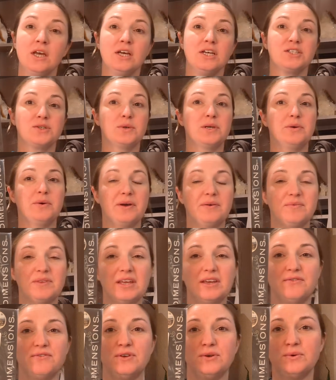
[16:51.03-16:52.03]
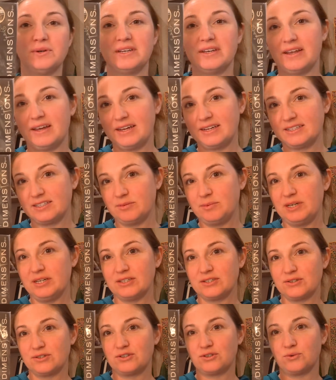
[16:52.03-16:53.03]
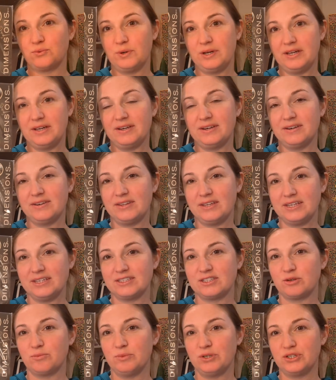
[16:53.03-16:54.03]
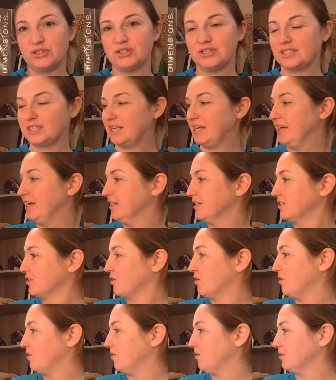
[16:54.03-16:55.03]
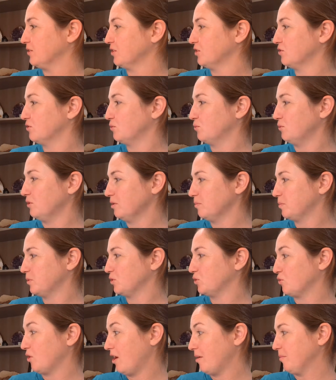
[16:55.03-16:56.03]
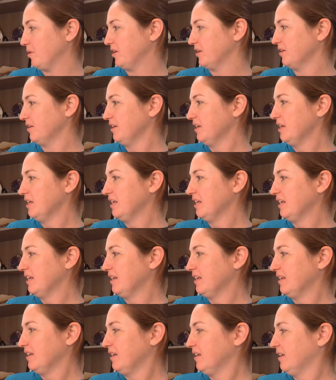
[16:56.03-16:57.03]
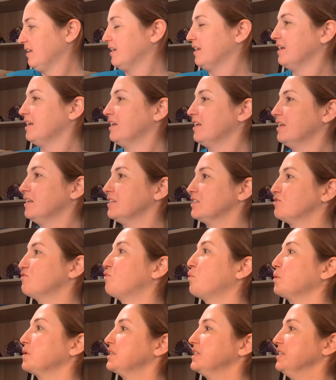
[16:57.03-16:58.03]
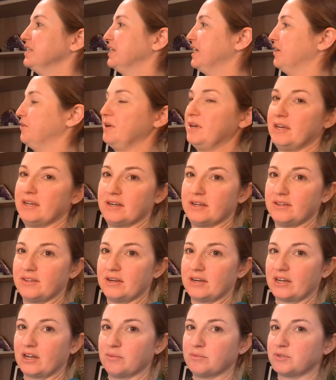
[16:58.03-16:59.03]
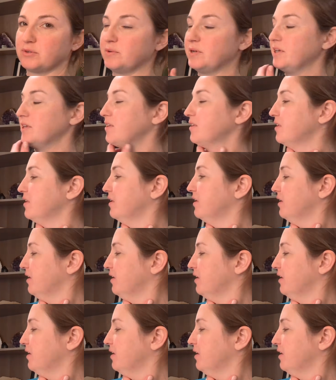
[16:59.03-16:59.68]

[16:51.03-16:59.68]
So anyway, if you would like to be entered to win this Dimensions kit called Tulip Drama, it's 14 count Ada that it comes with,